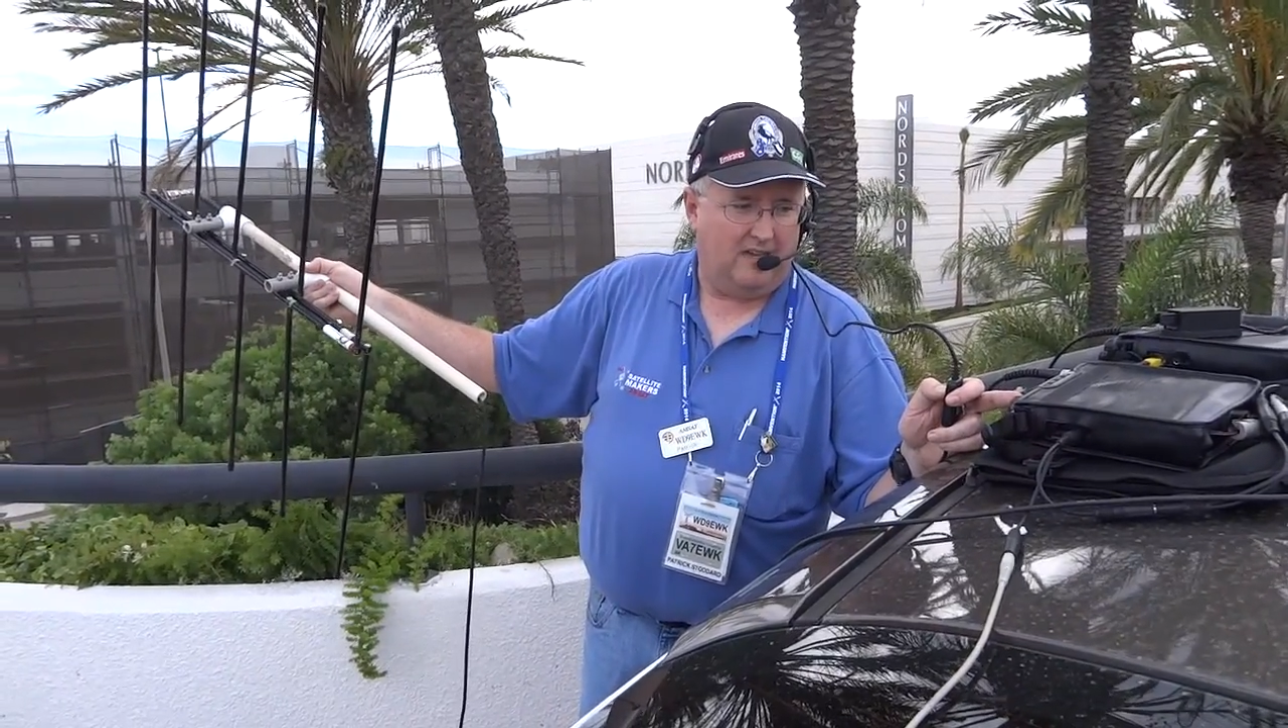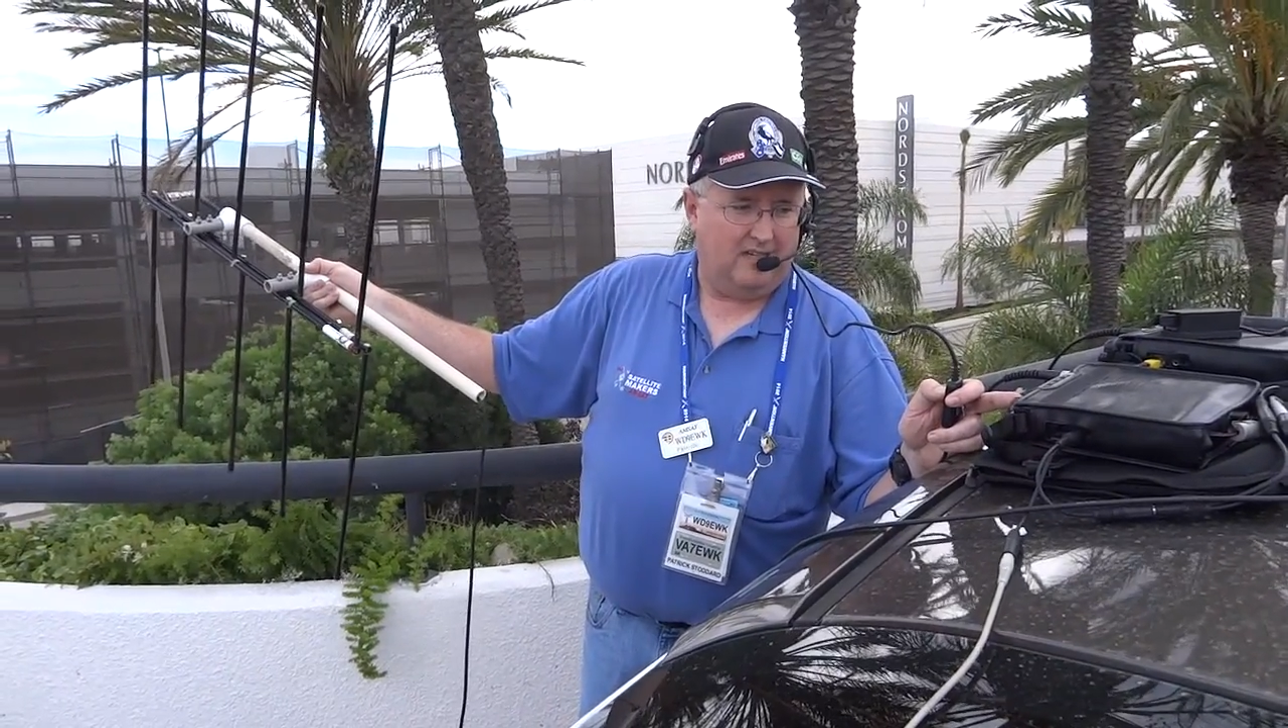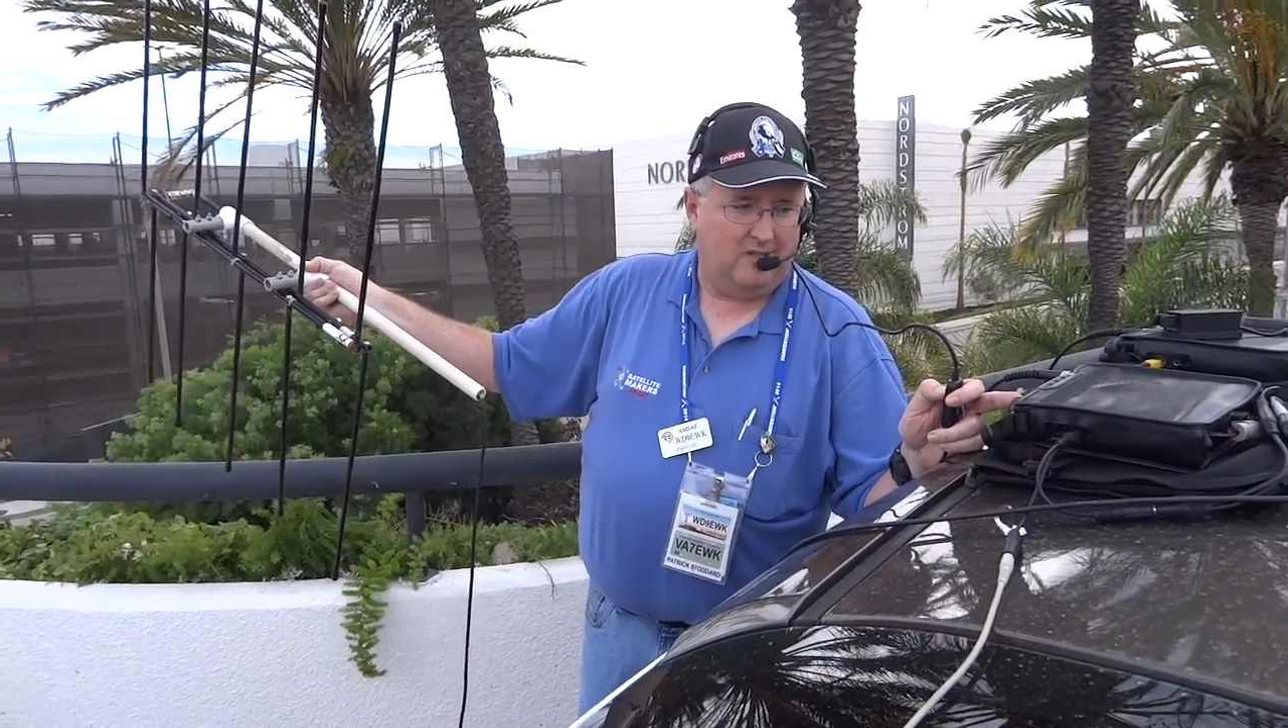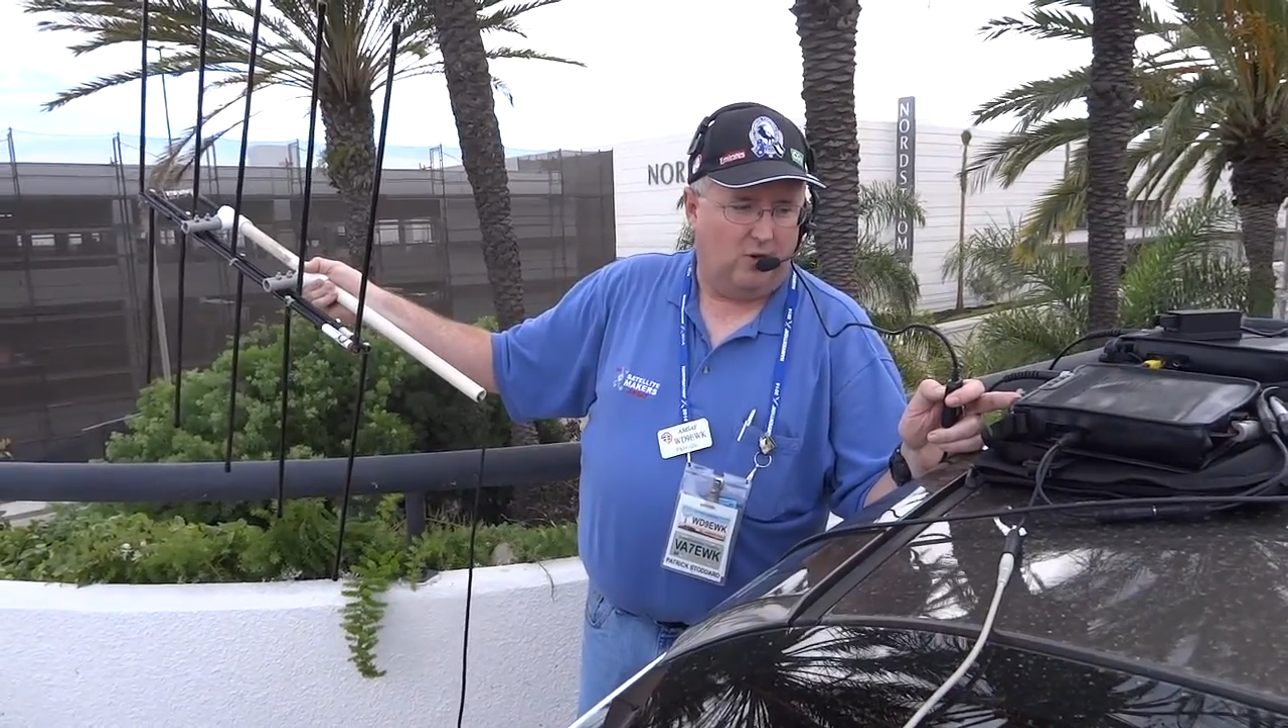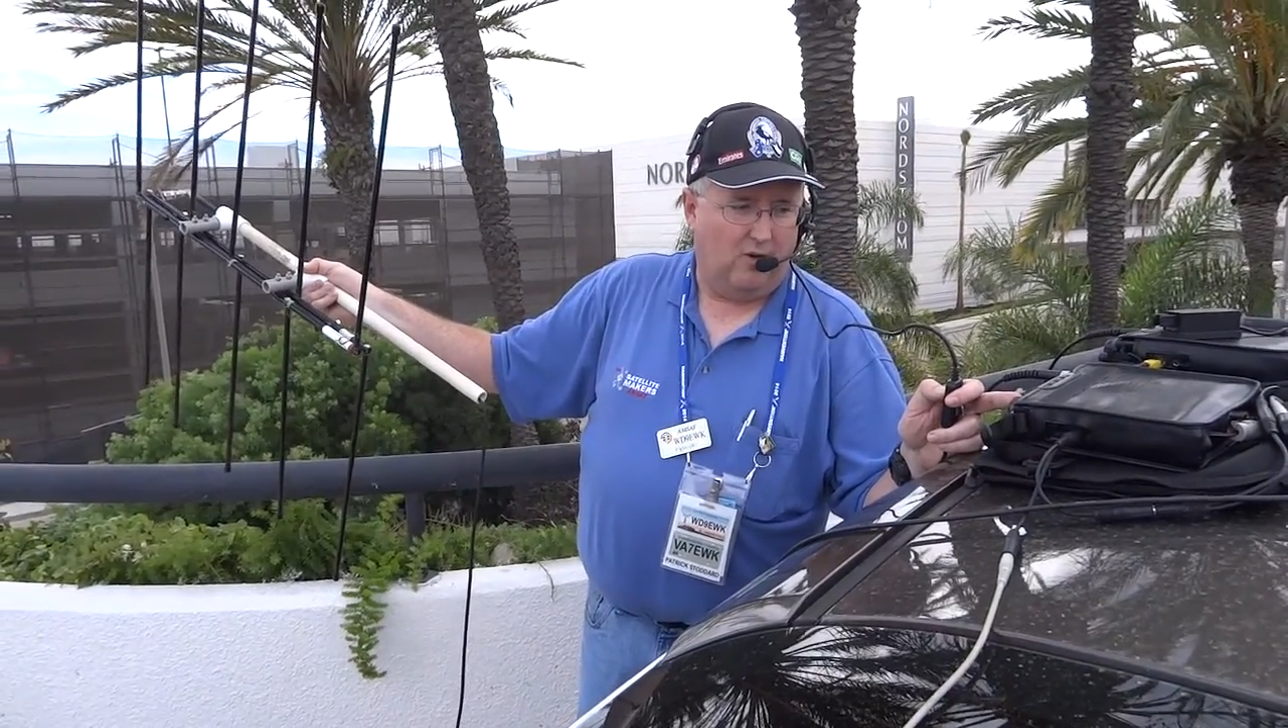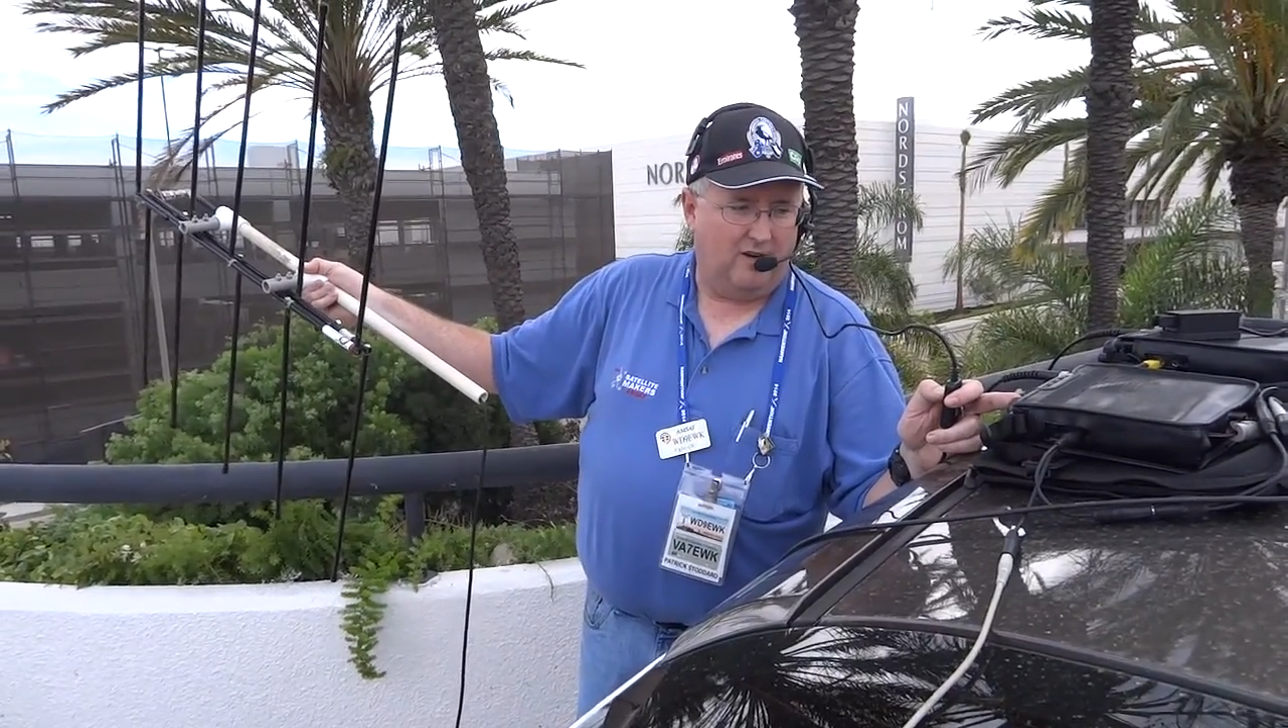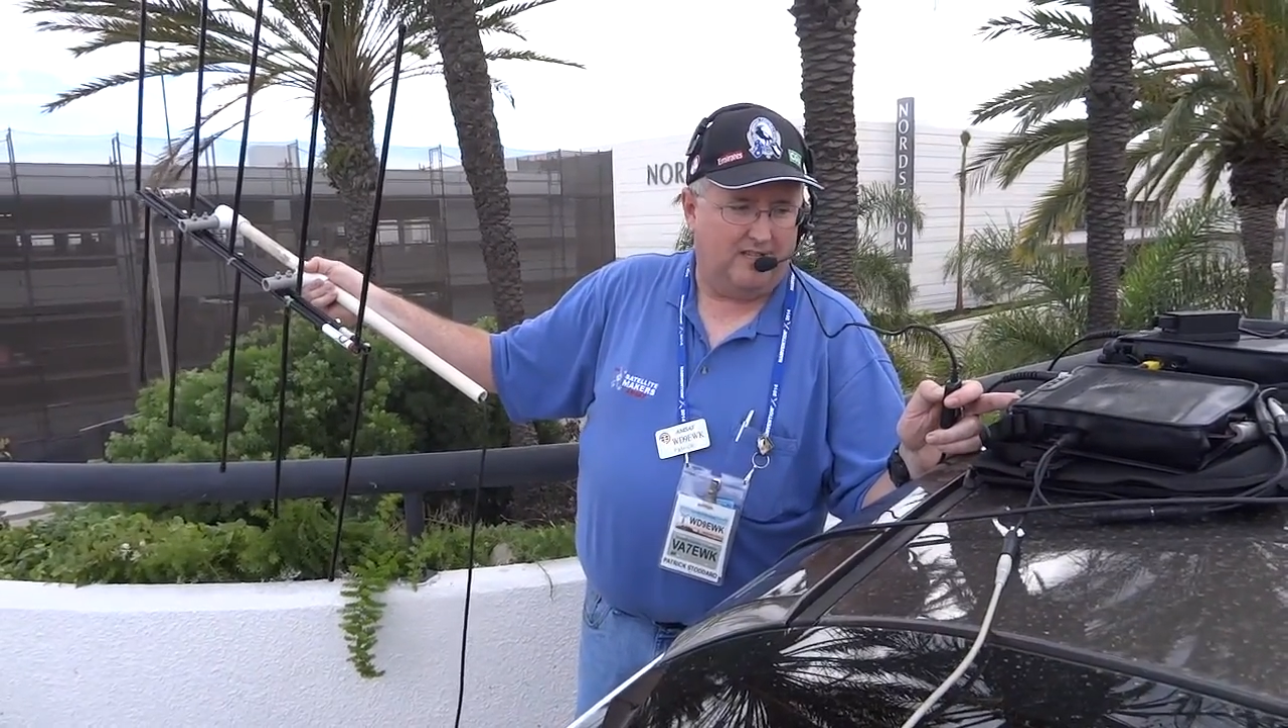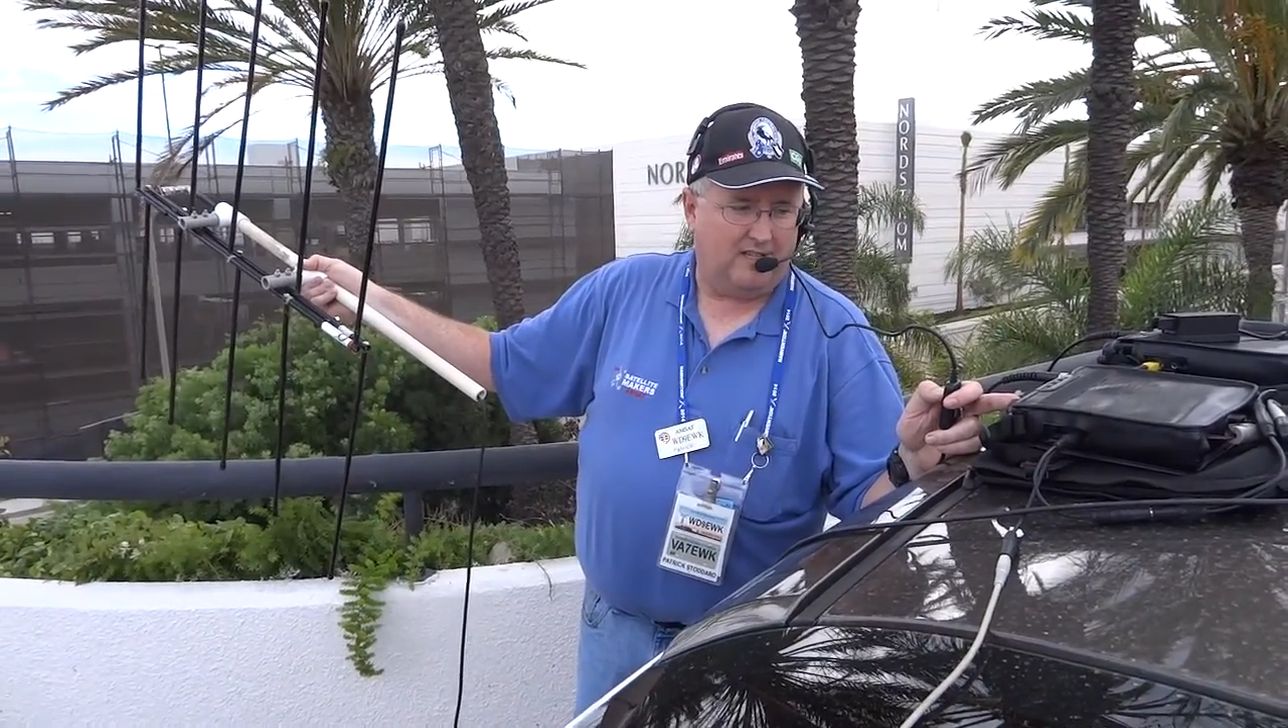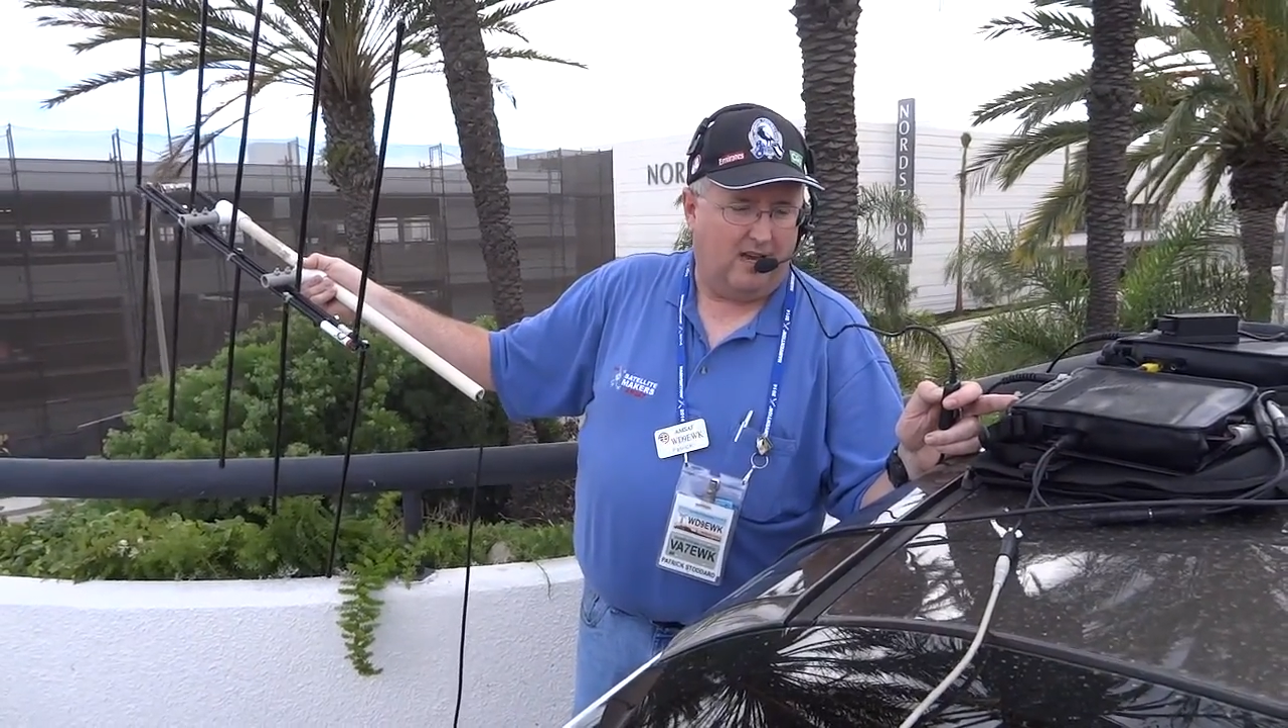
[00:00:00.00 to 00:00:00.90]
in Torrance,